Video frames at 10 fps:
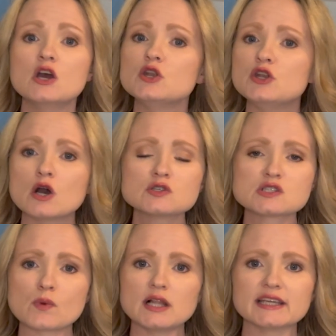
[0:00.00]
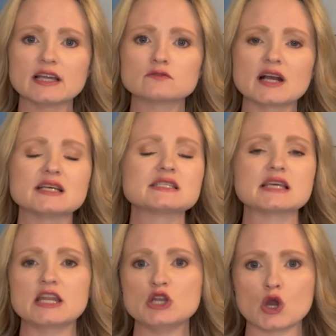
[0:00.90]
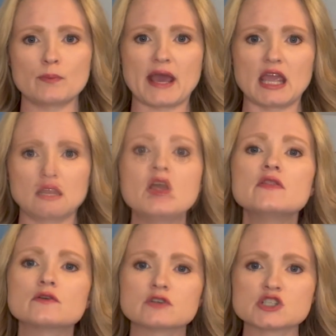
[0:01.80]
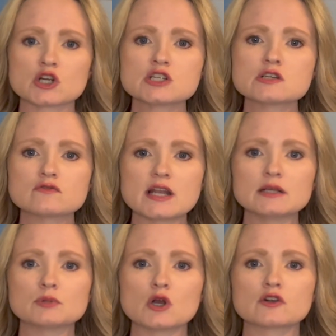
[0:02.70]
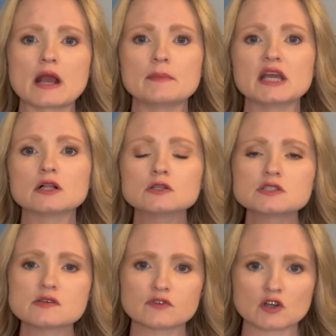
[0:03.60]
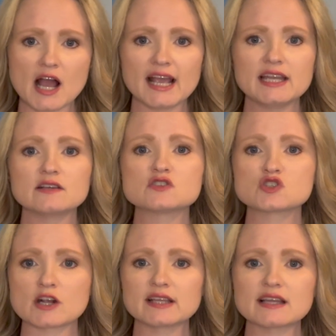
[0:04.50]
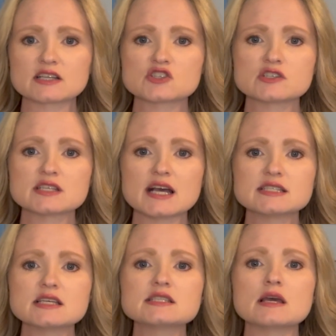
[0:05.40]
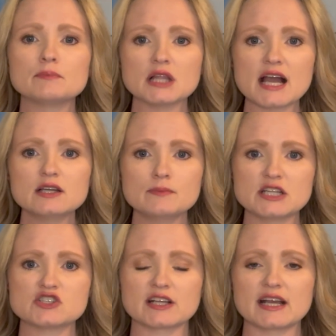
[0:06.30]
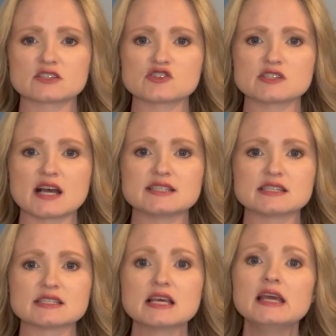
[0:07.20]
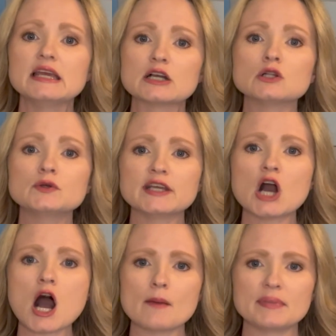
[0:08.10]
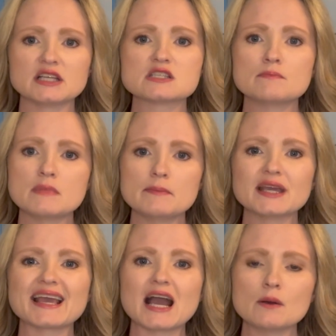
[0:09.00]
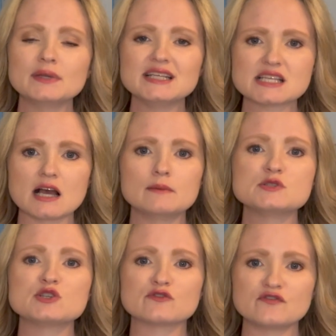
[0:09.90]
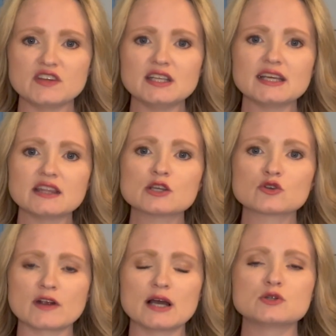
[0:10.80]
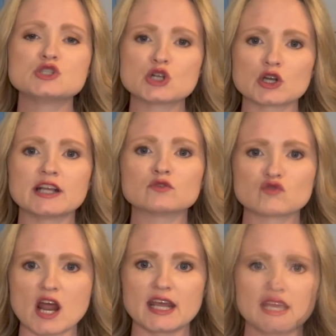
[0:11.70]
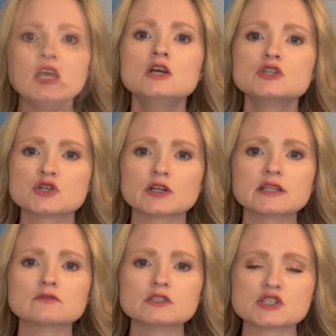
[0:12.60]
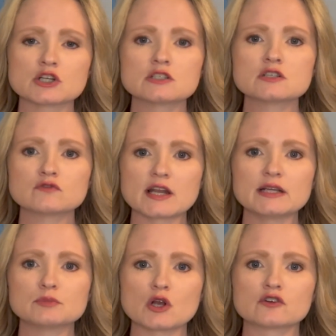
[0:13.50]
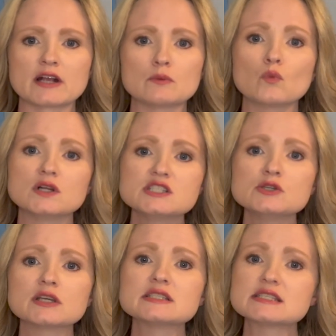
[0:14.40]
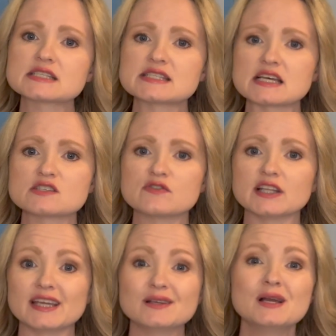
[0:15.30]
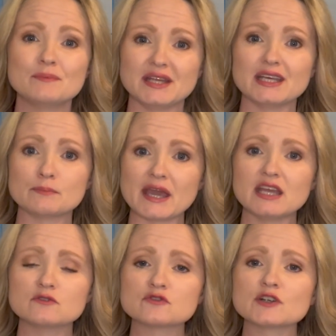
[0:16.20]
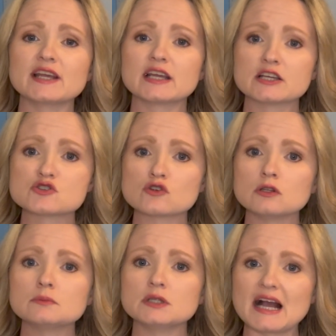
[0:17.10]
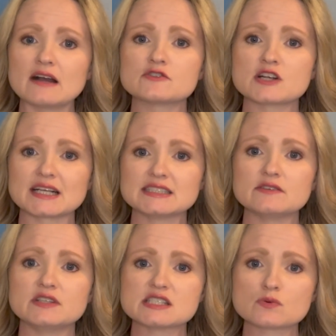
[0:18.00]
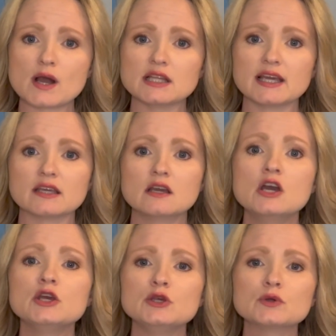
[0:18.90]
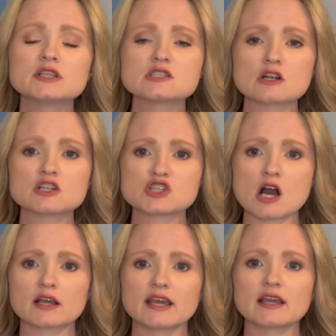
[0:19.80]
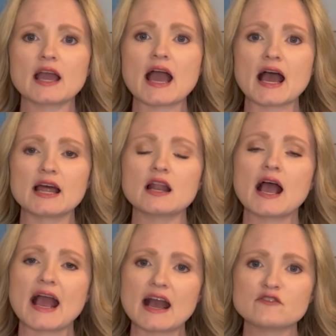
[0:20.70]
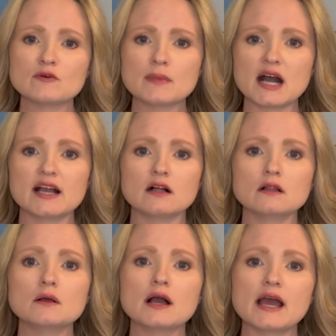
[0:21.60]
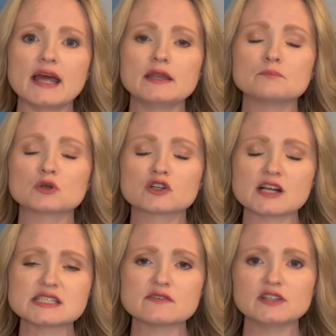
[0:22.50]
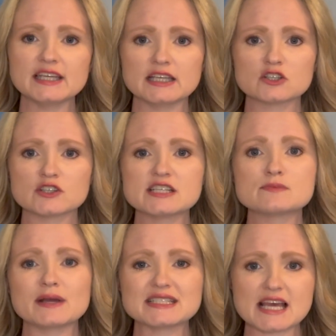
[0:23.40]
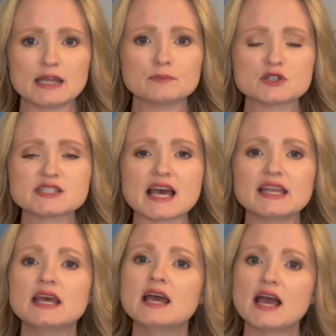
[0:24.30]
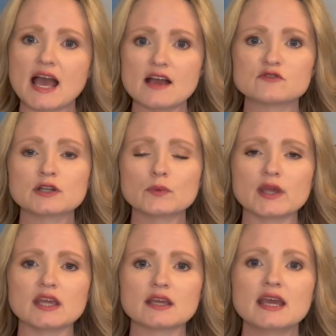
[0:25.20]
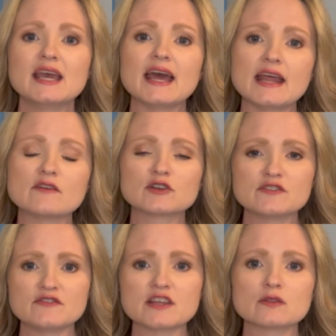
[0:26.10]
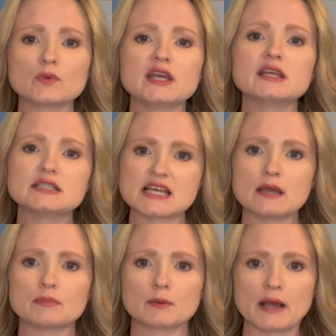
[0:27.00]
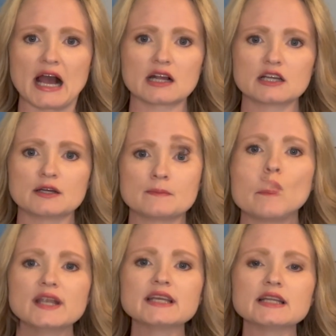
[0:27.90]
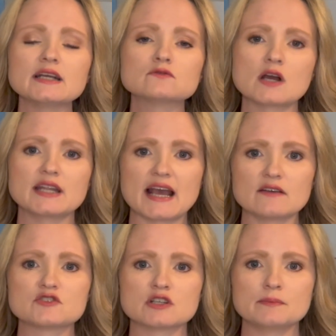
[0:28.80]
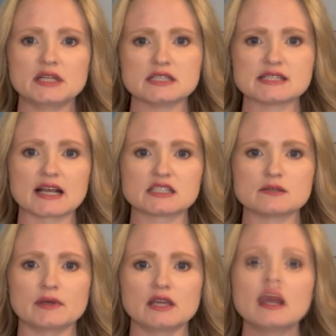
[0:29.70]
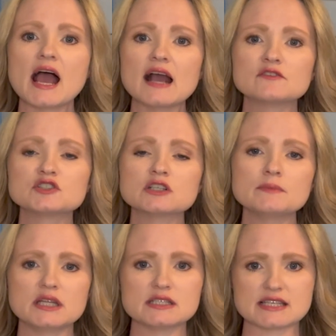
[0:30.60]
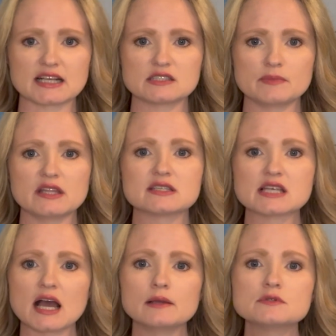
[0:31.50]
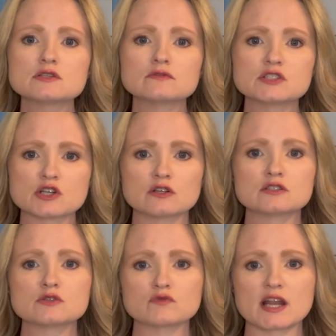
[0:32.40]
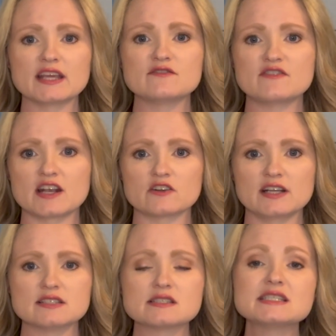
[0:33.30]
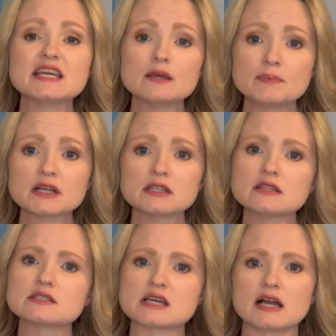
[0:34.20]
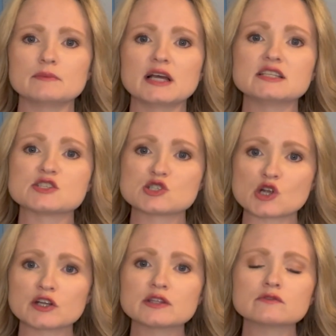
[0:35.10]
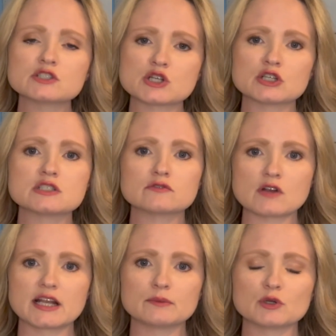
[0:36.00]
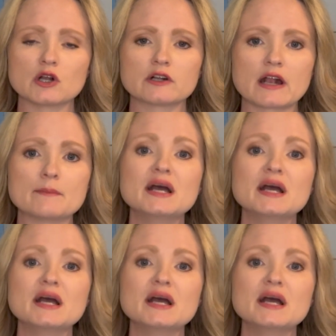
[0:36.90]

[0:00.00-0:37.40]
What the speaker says: no swelling at rest, and no pain. The return to running program includes a variety of strength exercises and plyometric exercises, including hopping to mimic how many times your feet hit the ground during running. During the return to running program, once you can successfully, meaning pain-free and controllable after activity swelling, you can start jogging at half a mile and progressively increase by 10% every week, and every 5th week taper back. When can I run after a meniscectomy? After a meniscectomy, the time to return to running varies. Typically, the timeline to start the return to running program